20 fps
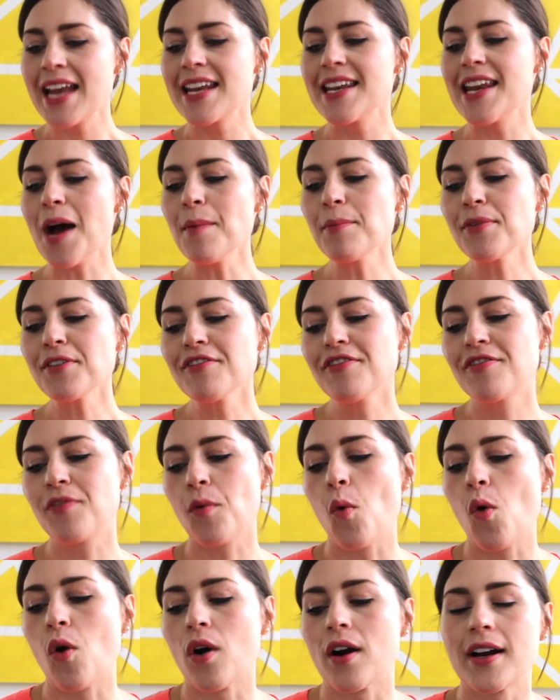Number
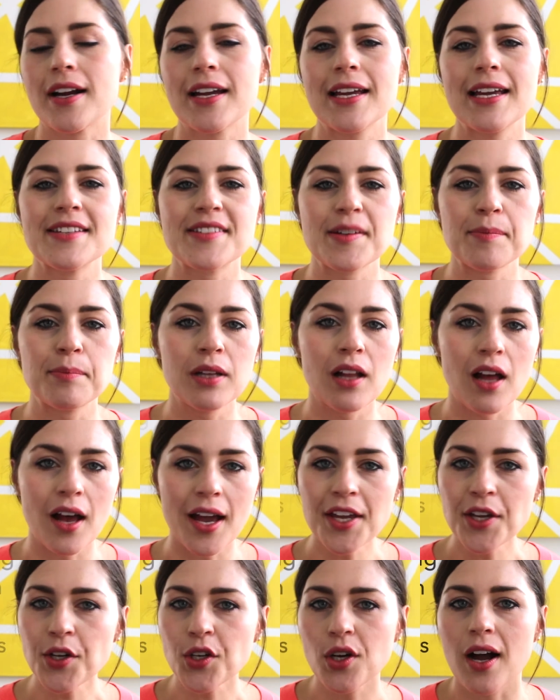4 is
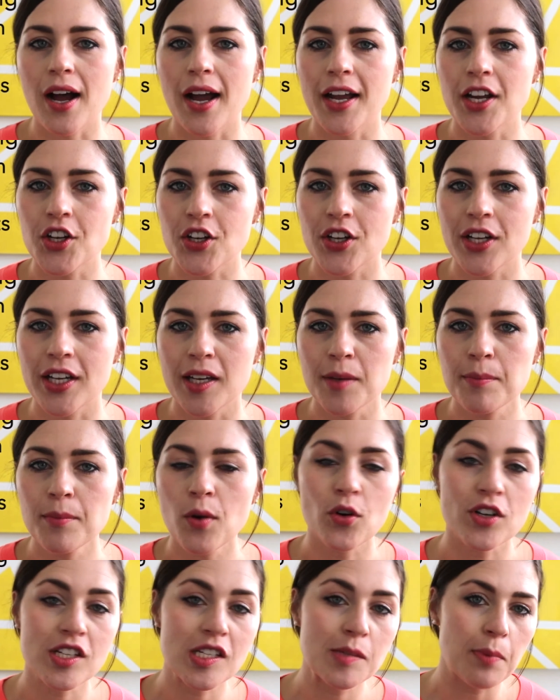applying your eye cream
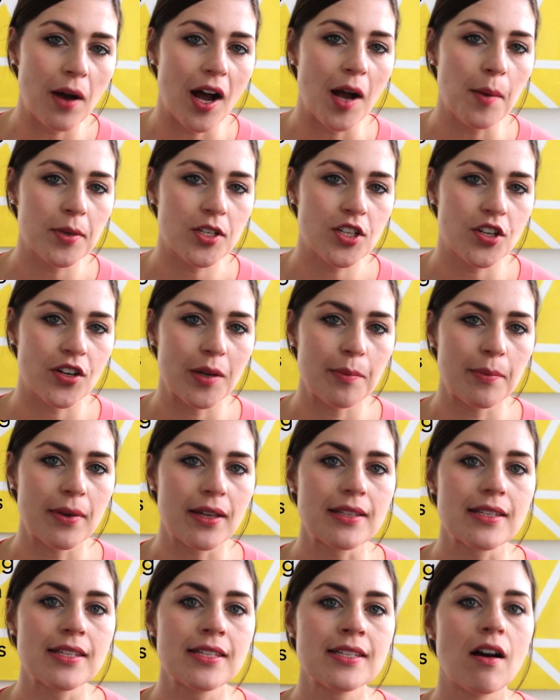or spot
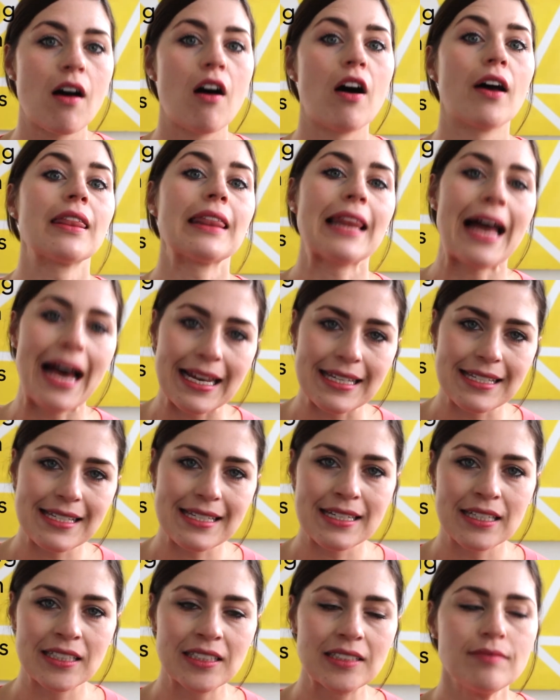treatments on
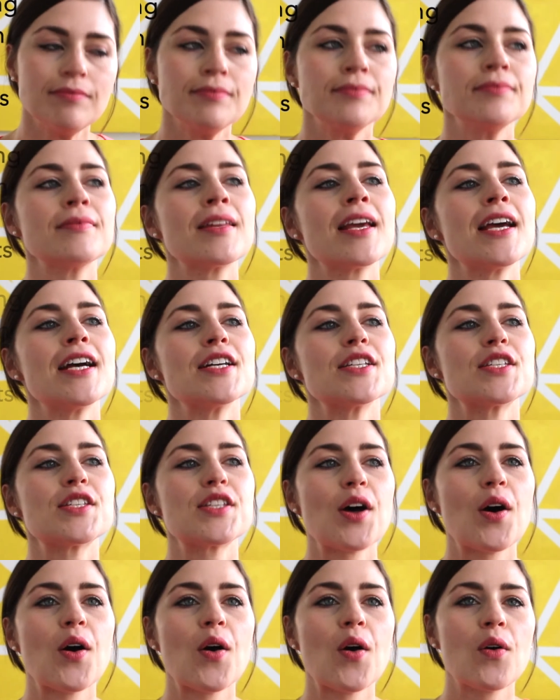last.
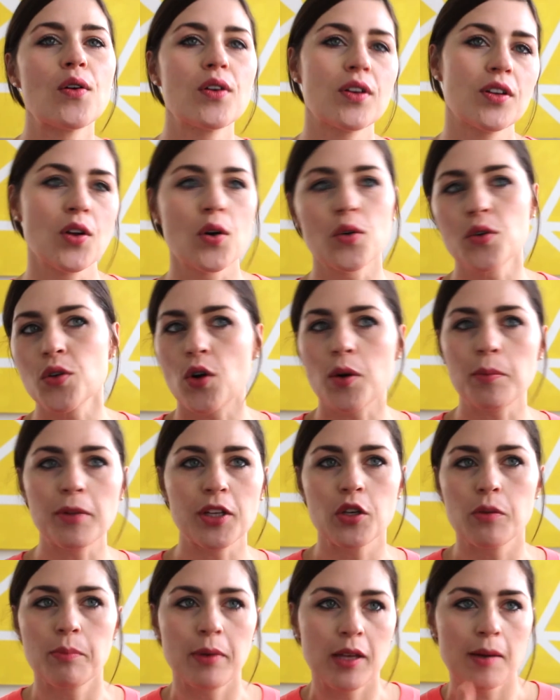So,
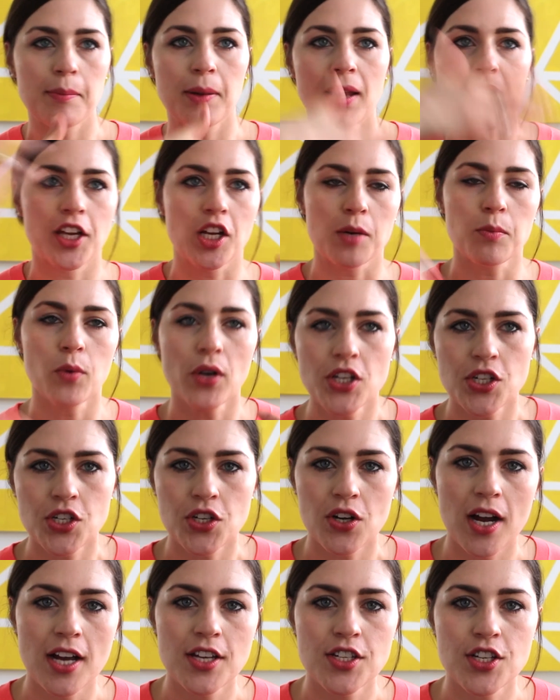normally you'd be applying your
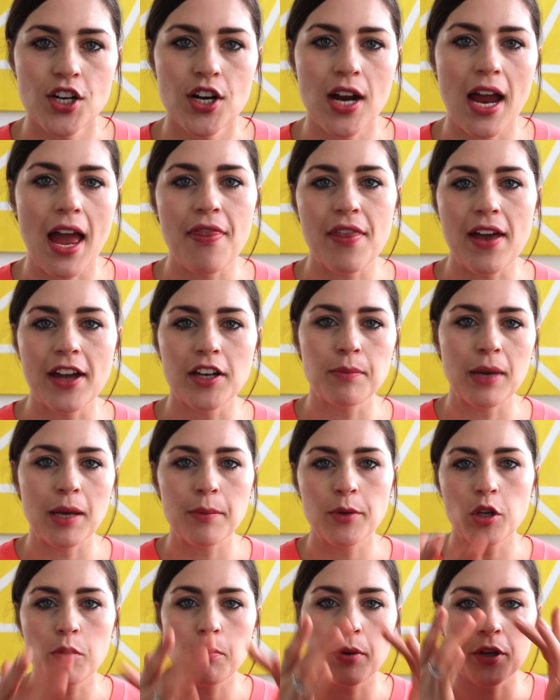moisturizer and then
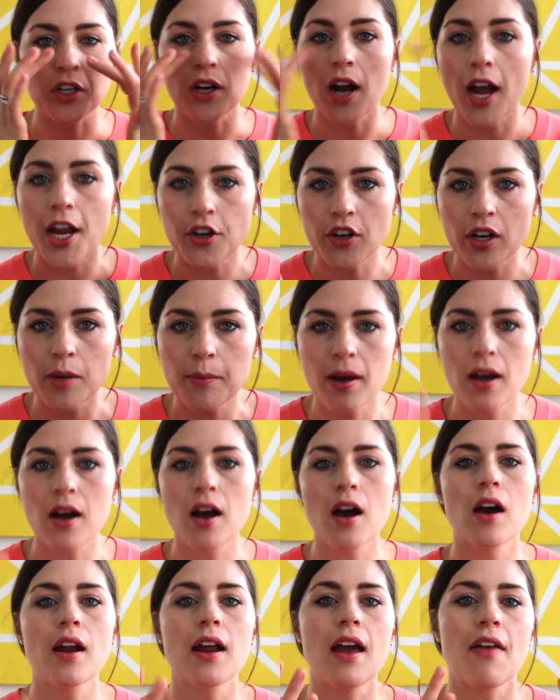maybe you'd put your eye cream
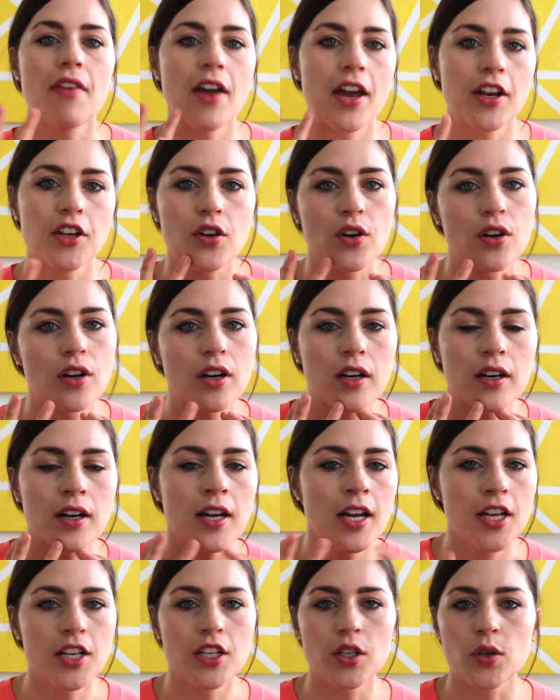on, and then
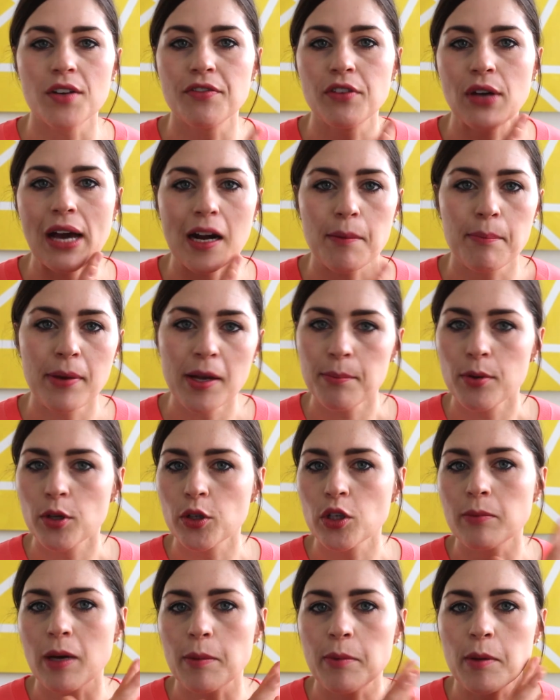if you had a pimple,
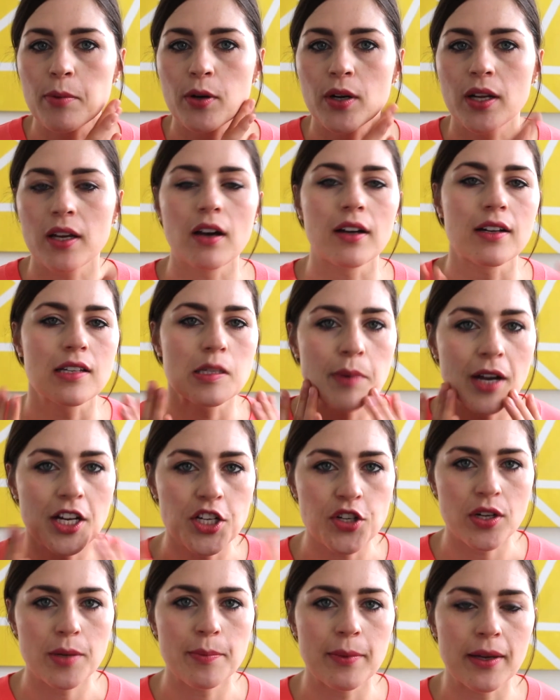you might be putting on a spot
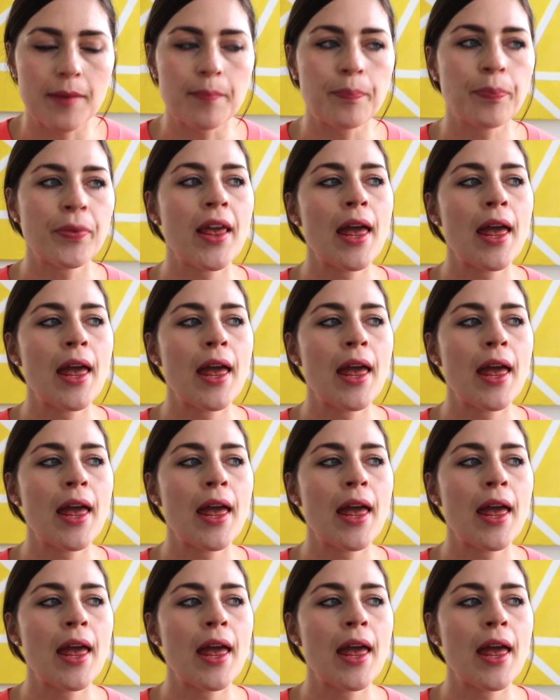treatment.